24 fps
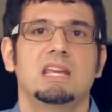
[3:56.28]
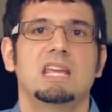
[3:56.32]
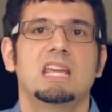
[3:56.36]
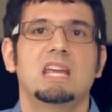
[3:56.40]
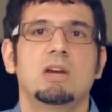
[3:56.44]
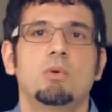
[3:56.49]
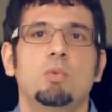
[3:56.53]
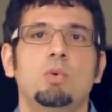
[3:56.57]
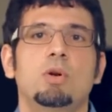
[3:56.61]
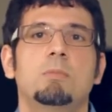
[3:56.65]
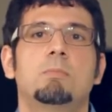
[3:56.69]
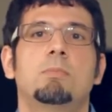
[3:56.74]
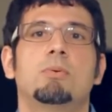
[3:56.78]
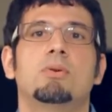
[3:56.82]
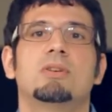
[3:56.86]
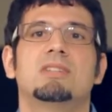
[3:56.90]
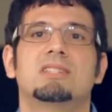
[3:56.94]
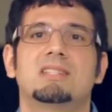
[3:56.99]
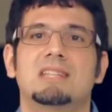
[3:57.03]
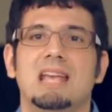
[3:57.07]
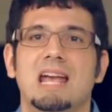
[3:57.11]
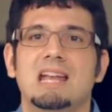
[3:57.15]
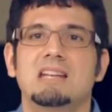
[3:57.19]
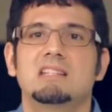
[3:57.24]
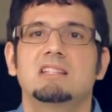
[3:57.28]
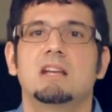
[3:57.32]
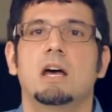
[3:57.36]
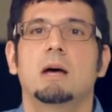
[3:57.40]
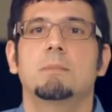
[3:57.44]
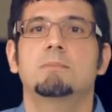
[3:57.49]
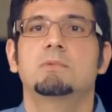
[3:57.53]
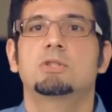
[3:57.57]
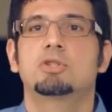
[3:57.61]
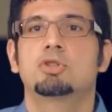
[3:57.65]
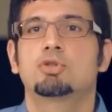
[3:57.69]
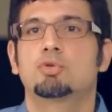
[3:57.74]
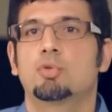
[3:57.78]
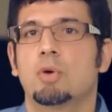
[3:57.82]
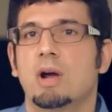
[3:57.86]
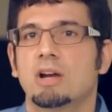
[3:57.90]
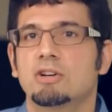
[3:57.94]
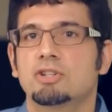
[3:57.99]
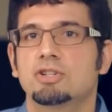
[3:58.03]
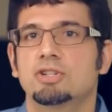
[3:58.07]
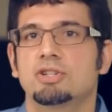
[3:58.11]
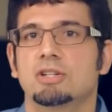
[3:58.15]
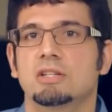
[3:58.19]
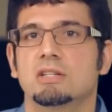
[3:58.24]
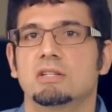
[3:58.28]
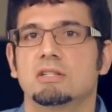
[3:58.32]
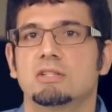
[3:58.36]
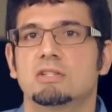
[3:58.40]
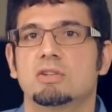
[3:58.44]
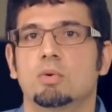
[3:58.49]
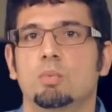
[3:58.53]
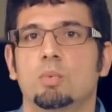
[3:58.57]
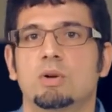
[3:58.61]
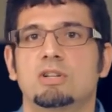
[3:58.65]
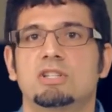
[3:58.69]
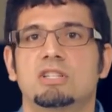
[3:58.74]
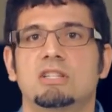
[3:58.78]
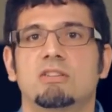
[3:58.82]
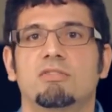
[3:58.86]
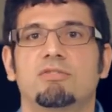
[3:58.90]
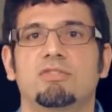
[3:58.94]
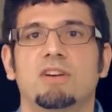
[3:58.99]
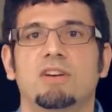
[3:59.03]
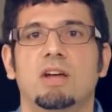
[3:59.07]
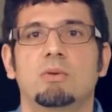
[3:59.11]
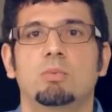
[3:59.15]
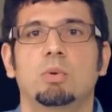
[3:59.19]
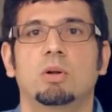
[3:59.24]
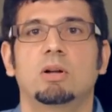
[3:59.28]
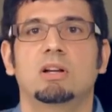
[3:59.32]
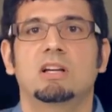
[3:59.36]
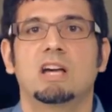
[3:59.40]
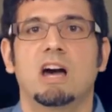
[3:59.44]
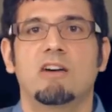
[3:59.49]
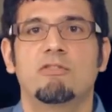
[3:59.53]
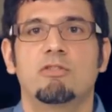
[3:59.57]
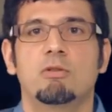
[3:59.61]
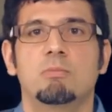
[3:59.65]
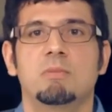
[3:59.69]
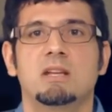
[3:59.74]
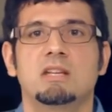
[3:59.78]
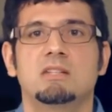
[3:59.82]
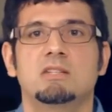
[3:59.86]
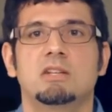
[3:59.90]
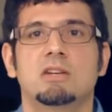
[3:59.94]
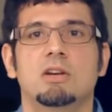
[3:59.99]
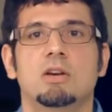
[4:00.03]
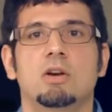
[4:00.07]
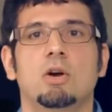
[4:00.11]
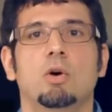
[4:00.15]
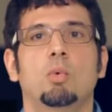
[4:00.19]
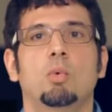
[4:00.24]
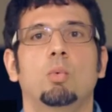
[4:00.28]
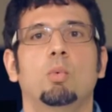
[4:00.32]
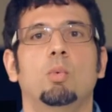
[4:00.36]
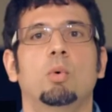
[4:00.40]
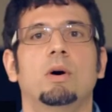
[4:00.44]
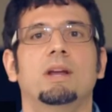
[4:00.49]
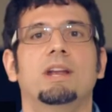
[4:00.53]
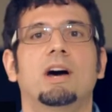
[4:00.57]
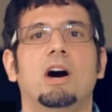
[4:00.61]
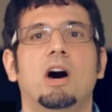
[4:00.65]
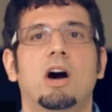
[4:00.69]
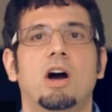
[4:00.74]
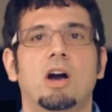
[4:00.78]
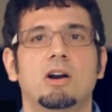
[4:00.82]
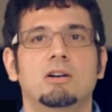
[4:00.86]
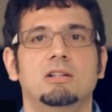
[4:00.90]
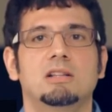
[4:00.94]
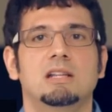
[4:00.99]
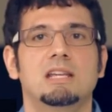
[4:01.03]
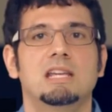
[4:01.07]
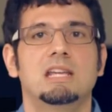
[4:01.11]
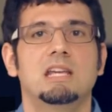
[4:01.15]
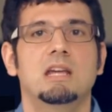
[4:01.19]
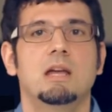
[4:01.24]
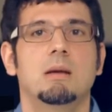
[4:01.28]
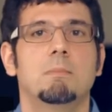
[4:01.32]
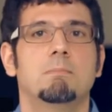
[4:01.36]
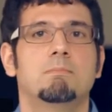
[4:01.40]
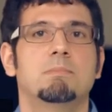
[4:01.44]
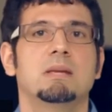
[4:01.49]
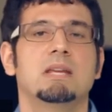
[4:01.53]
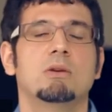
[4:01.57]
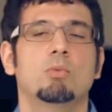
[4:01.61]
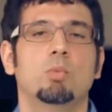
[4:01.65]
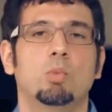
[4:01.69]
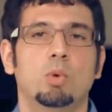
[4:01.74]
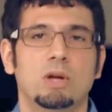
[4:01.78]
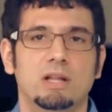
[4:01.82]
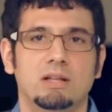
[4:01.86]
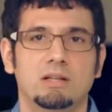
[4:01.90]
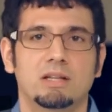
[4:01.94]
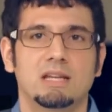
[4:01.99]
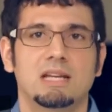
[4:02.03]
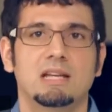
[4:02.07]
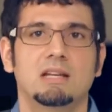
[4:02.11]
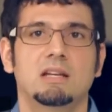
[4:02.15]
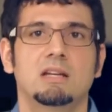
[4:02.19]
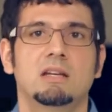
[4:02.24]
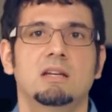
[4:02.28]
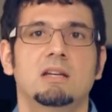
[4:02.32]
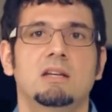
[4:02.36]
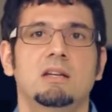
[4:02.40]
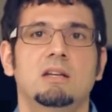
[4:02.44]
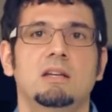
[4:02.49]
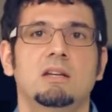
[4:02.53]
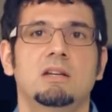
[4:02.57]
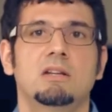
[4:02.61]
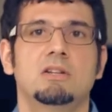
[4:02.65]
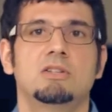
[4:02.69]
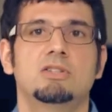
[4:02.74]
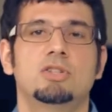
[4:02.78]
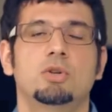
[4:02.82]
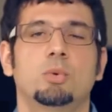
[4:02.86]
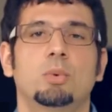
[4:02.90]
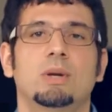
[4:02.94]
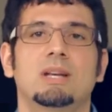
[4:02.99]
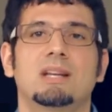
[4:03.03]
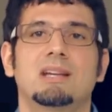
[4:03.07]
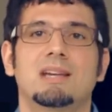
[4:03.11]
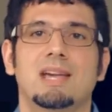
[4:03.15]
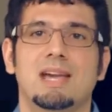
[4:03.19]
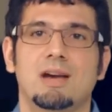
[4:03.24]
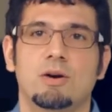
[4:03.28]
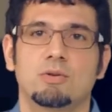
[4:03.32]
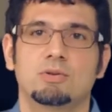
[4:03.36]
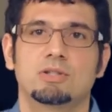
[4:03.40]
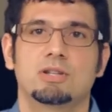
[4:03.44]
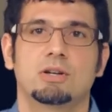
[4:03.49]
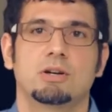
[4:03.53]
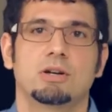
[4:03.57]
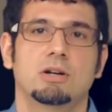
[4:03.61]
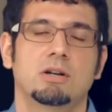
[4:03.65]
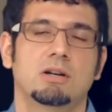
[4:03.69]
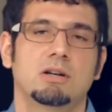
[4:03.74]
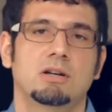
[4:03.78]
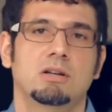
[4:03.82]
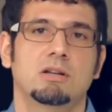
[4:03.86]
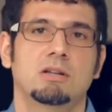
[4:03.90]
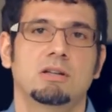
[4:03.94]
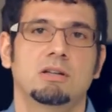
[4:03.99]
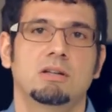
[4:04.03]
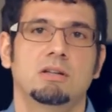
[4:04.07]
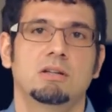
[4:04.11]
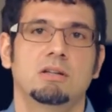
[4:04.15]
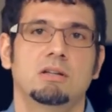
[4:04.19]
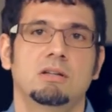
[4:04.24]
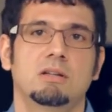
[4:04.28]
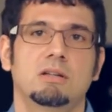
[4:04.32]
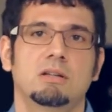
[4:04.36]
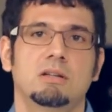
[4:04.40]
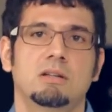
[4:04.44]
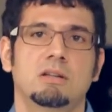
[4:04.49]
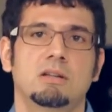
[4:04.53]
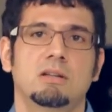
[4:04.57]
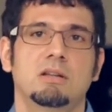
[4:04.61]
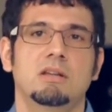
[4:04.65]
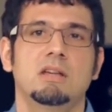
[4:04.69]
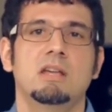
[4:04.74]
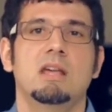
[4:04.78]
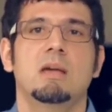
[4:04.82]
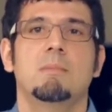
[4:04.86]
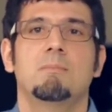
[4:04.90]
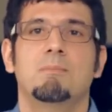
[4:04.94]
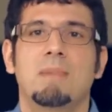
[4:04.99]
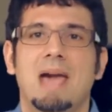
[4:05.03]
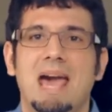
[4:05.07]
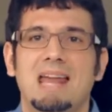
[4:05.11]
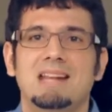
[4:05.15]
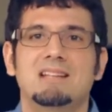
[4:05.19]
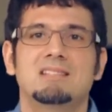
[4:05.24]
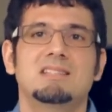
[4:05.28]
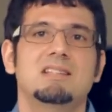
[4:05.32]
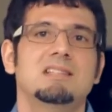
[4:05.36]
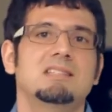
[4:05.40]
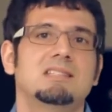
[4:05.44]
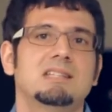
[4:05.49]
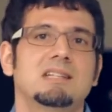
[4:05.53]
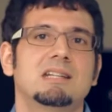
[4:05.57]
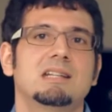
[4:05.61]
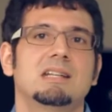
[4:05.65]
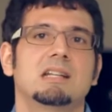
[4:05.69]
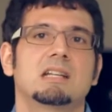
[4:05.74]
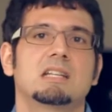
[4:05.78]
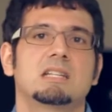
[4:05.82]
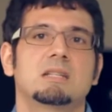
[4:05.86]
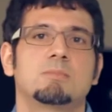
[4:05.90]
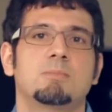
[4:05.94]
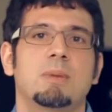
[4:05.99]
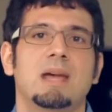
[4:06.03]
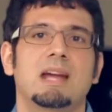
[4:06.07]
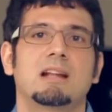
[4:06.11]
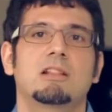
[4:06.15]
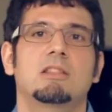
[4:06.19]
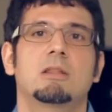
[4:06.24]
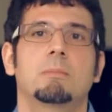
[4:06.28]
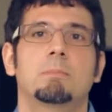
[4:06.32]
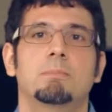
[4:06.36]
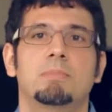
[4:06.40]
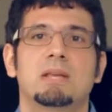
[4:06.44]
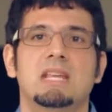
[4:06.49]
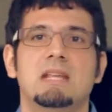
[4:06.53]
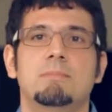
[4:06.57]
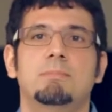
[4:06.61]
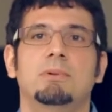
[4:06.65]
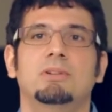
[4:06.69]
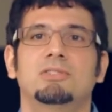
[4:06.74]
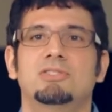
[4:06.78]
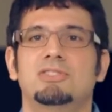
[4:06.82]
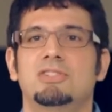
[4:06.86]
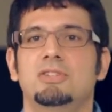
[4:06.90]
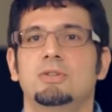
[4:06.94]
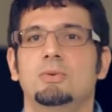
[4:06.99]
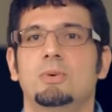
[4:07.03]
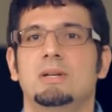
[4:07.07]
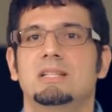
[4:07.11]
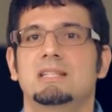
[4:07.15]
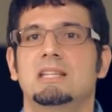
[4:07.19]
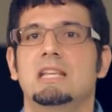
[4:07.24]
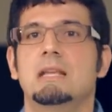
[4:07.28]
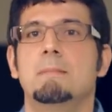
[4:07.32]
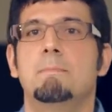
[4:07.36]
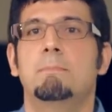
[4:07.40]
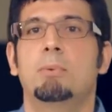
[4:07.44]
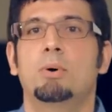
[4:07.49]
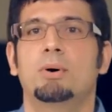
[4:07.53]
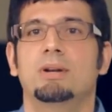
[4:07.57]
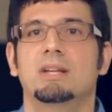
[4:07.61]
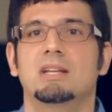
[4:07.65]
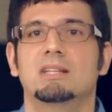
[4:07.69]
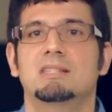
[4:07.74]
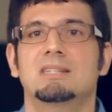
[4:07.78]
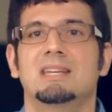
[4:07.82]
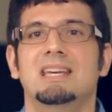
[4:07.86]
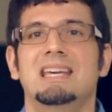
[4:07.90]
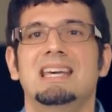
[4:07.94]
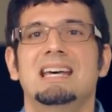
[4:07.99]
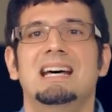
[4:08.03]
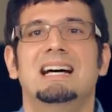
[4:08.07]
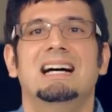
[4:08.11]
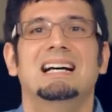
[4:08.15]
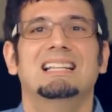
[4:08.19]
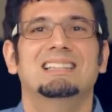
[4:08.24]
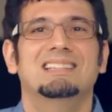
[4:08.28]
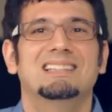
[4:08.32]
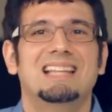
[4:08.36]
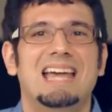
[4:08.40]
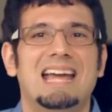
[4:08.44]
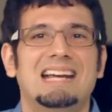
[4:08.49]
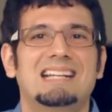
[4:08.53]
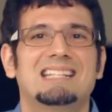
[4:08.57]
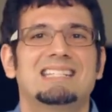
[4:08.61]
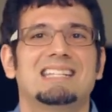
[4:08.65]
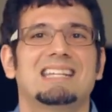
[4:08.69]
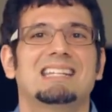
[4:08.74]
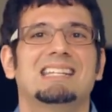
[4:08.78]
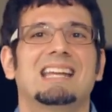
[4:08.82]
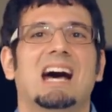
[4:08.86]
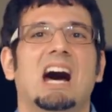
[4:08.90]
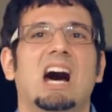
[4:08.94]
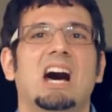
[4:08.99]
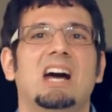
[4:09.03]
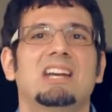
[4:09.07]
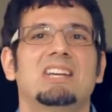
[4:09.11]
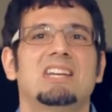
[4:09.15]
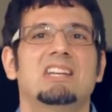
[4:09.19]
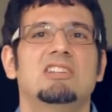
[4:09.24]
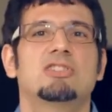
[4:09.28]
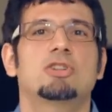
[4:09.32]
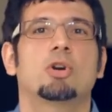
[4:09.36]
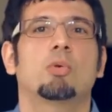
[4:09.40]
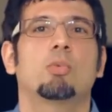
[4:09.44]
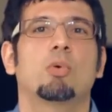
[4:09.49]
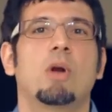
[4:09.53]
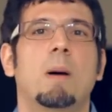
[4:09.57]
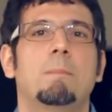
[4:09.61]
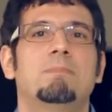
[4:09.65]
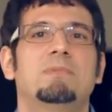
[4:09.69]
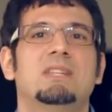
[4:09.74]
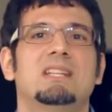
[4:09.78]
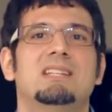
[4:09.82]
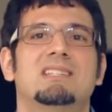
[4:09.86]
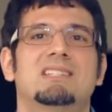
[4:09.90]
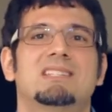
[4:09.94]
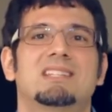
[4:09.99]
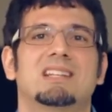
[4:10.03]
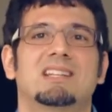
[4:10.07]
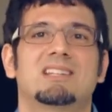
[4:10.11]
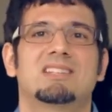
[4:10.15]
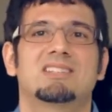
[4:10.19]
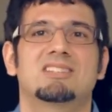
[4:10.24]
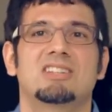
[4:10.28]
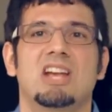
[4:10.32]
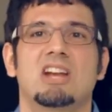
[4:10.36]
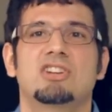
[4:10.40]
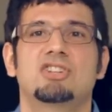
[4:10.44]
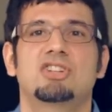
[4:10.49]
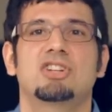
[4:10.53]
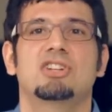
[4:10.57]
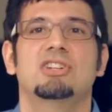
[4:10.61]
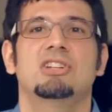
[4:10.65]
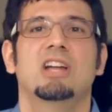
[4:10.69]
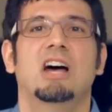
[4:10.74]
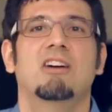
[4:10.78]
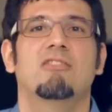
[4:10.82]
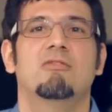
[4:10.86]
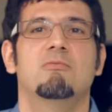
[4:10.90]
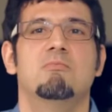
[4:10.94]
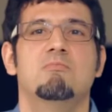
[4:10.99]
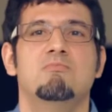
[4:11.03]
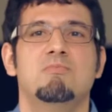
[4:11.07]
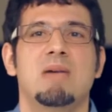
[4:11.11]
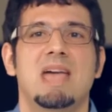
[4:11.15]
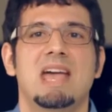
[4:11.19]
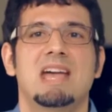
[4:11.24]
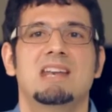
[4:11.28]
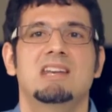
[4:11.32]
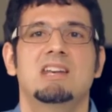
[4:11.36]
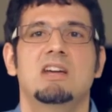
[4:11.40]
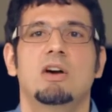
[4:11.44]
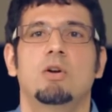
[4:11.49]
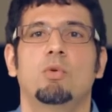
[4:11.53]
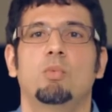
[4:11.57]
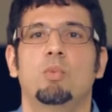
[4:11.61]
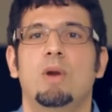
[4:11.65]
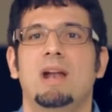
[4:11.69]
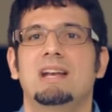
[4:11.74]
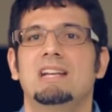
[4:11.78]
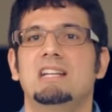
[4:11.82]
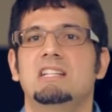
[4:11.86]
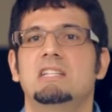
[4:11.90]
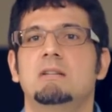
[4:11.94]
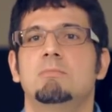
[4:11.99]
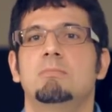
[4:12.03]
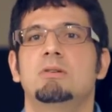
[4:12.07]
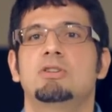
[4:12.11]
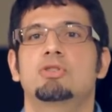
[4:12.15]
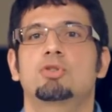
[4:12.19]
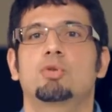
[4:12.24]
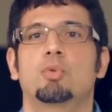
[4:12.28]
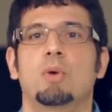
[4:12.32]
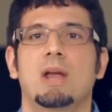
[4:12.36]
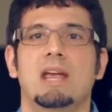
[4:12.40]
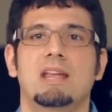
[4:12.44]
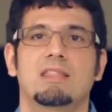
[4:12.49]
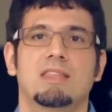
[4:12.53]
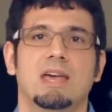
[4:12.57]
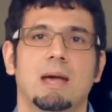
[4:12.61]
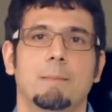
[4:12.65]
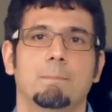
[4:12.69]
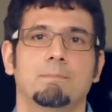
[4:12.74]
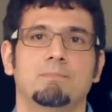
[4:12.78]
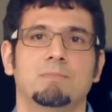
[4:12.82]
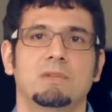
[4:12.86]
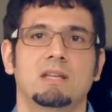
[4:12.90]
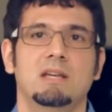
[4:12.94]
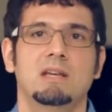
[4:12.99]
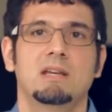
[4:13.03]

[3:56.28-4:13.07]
it would present obstructions which the federal government would hardly be willing to encounter. Madison didn't expect the people to, as he put it, elect an uninterrupted succession of men ready to betray them.